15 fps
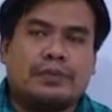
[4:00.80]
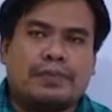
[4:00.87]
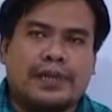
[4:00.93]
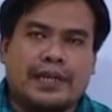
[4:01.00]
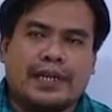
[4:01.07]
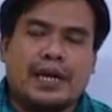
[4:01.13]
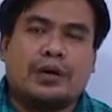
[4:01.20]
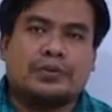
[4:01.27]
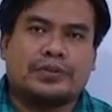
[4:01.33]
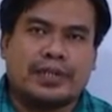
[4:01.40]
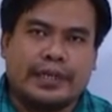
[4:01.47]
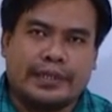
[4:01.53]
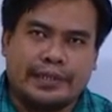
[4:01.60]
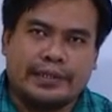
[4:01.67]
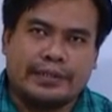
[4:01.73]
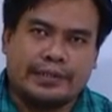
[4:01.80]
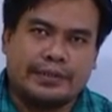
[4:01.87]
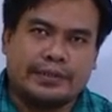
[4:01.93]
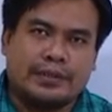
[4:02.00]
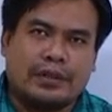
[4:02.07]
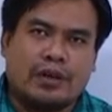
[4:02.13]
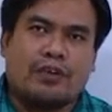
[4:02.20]
played outside
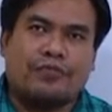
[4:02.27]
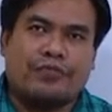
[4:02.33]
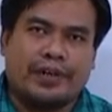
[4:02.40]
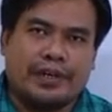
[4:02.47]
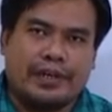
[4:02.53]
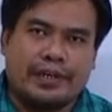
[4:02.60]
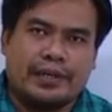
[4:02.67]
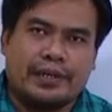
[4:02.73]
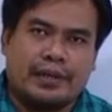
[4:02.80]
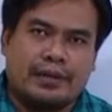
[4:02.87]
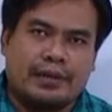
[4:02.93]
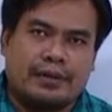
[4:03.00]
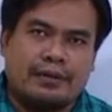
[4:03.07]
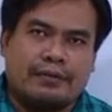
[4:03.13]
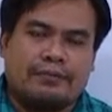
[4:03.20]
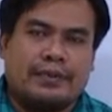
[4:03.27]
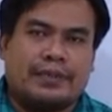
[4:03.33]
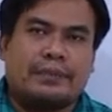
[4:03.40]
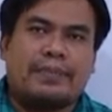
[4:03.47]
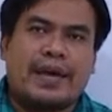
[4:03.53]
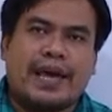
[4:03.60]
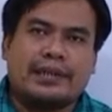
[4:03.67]
on field with
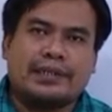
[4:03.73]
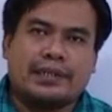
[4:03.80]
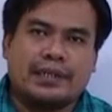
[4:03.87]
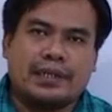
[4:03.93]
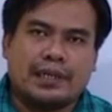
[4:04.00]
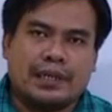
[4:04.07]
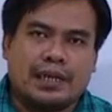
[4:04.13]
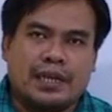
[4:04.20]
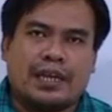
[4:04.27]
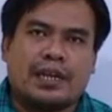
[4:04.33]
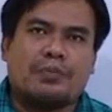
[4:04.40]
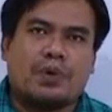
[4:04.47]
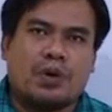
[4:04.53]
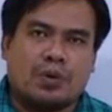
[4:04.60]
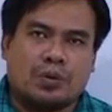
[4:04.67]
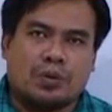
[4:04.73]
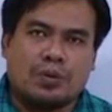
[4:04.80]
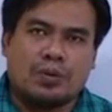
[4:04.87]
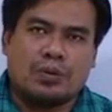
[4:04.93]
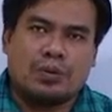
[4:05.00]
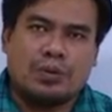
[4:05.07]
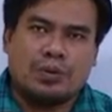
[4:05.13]
the bat and a ball.
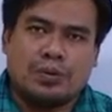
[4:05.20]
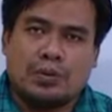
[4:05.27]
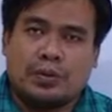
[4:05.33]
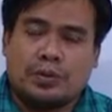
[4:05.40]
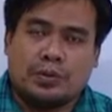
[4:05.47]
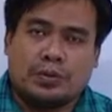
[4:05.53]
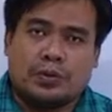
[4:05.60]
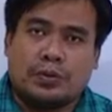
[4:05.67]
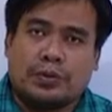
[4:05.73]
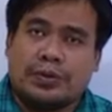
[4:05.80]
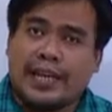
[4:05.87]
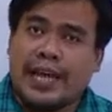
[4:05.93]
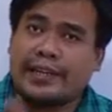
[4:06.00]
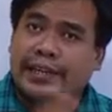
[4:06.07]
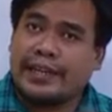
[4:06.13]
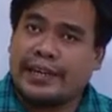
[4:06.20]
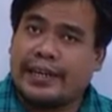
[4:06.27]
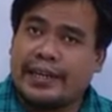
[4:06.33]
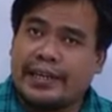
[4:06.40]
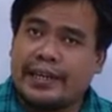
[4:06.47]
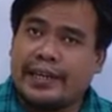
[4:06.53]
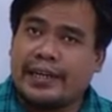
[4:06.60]
So that
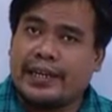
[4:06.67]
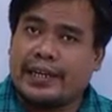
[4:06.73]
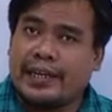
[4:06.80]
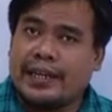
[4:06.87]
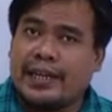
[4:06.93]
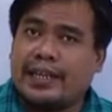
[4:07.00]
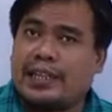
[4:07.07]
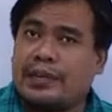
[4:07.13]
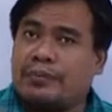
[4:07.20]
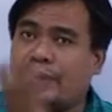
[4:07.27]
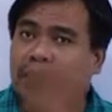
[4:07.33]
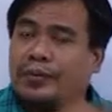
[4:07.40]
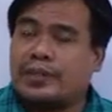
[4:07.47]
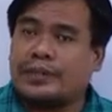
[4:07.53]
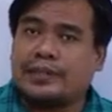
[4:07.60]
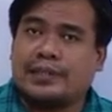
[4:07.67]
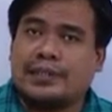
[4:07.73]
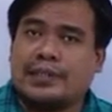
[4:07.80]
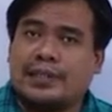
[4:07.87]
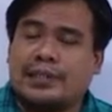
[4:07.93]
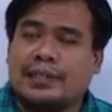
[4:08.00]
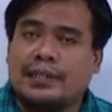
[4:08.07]
cricket and the previous
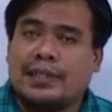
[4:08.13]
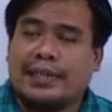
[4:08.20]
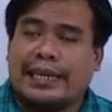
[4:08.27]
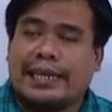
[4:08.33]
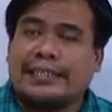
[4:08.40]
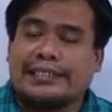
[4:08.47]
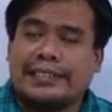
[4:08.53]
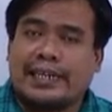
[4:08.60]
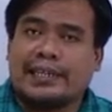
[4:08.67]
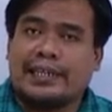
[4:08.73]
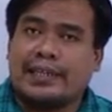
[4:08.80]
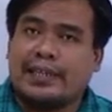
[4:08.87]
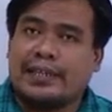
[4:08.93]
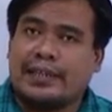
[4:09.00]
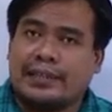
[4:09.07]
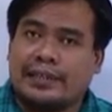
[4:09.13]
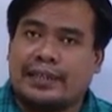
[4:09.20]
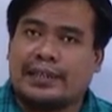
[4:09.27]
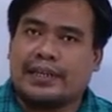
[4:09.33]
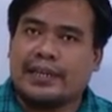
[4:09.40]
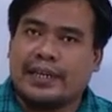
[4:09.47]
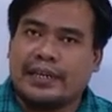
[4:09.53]
insect,
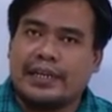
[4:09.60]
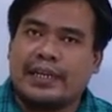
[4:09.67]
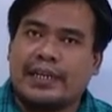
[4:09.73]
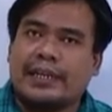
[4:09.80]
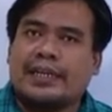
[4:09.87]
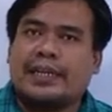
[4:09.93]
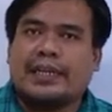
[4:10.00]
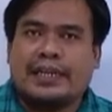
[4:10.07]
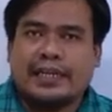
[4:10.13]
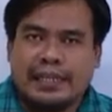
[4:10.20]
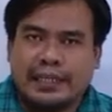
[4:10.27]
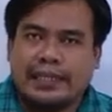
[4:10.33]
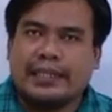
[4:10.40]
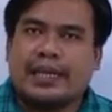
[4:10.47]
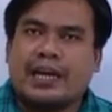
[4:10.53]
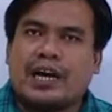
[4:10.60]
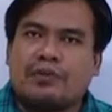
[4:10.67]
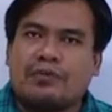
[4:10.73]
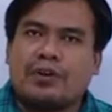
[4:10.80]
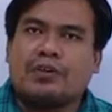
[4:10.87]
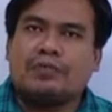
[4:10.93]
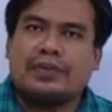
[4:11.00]
the cricket, they are
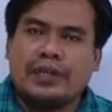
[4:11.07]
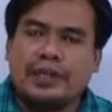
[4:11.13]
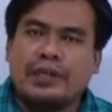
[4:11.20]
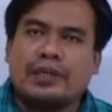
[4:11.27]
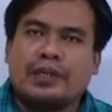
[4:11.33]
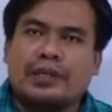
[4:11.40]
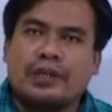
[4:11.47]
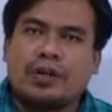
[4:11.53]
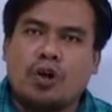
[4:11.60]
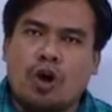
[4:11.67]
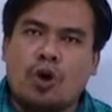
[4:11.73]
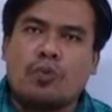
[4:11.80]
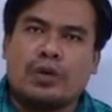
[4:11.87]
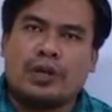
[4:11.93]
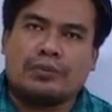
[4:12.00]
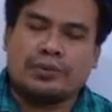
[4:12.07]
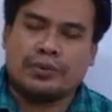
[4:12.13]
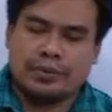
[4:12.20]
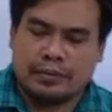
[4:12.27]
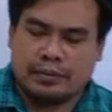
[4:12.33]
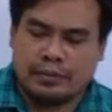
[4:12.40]
one of the homonyms.